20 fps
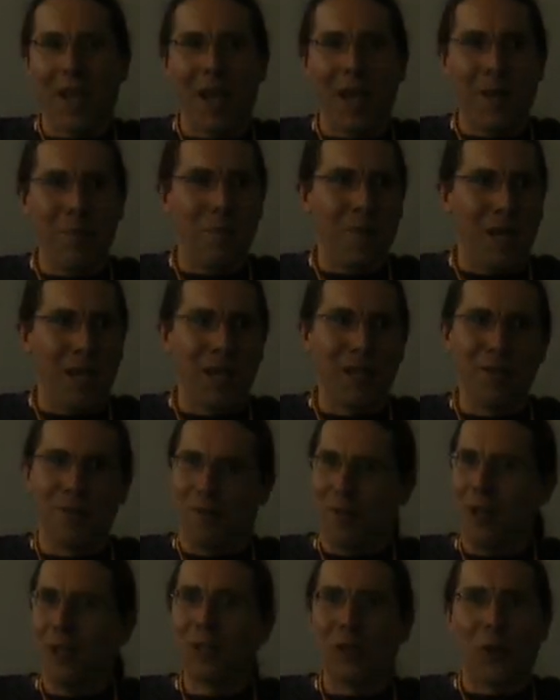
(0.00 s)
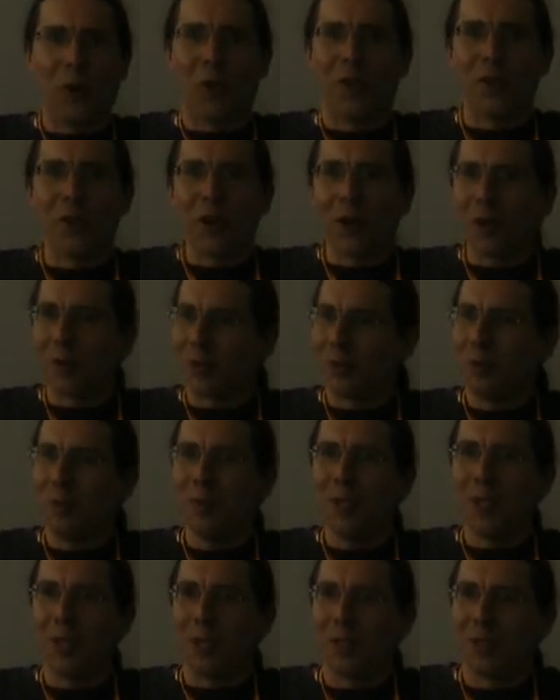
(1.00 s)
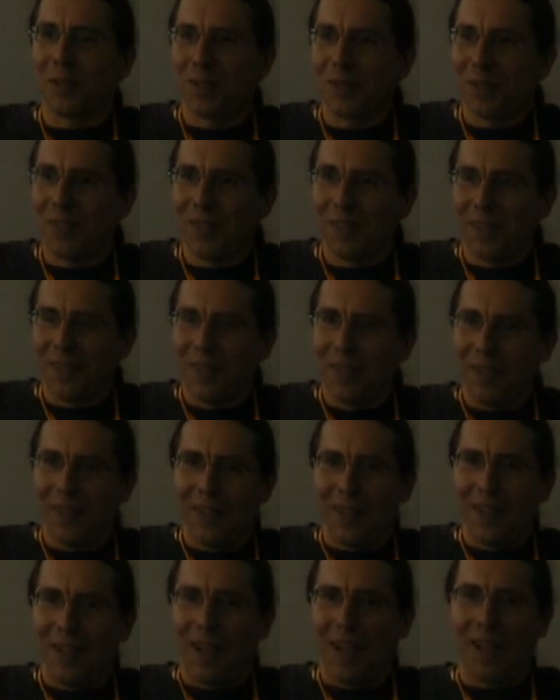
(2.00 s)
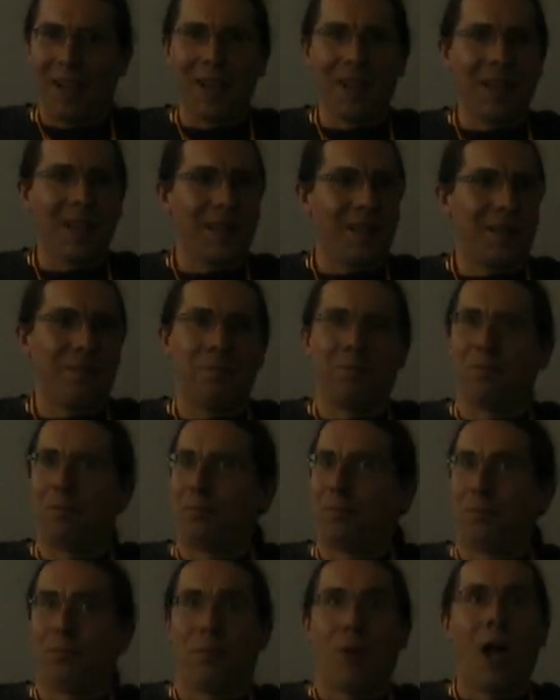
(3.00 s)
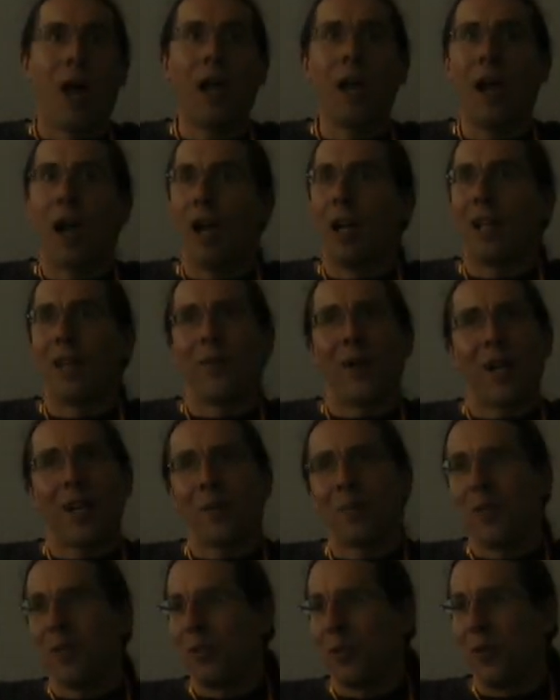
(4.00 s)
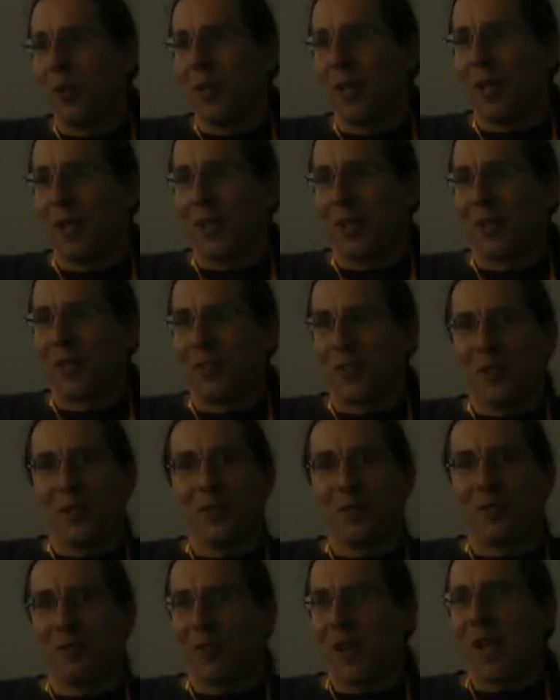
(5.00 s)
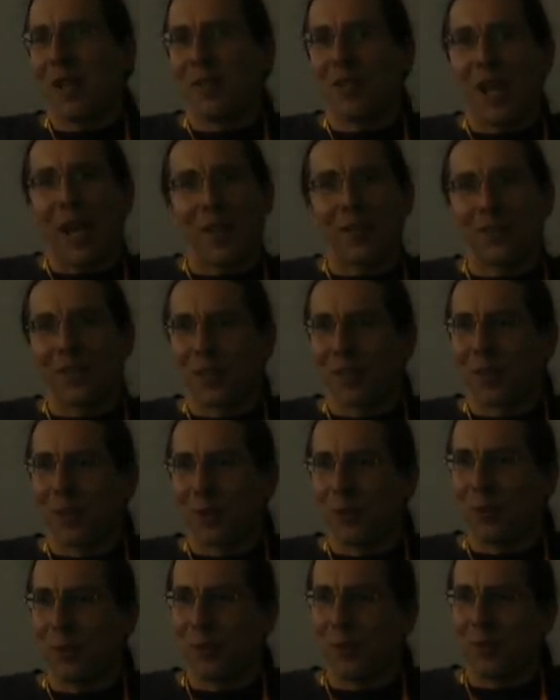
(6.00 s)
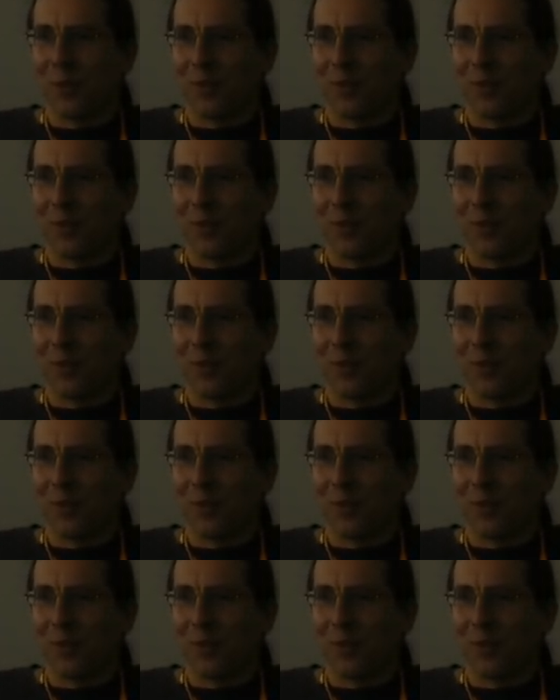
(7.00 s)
and made a glow-in-the-dark Lumia. And I highly recommend doing it, because it is fantastically cool.